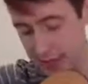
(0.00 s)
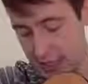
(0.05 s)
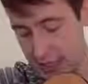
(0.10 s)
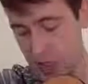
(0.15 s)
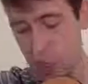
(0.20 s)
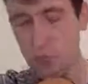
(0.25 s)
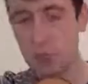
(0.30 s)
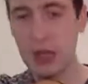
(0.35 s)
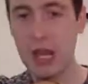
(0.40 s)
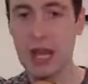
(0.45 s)

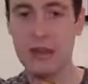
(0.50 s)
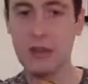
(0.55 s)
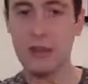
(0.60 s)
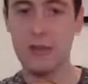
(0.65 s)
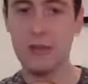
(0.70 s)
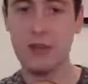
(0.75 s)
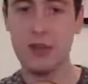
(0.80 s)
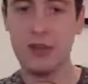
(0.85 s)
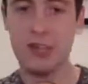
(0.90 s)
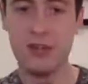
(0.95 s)
And you're playing the
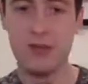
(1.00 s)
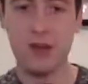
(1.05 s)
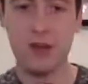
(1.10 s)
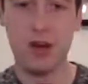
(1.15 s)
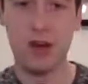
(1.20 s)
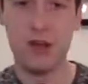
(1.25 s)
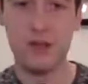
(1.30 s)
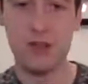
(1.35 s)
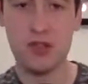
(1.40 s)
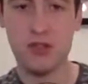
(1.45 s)
first
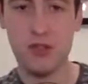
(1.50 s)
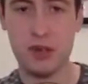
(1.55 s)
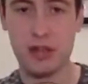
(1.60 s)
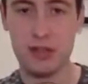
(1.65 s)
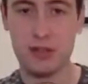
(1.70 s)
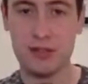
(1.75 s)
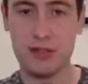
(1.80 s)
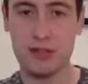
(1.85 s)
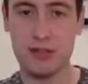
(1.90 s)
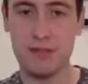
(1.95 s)
5
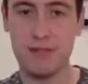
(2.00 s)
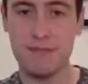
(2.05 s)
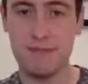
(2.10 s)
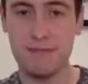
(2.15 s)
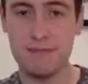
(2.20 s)
strings.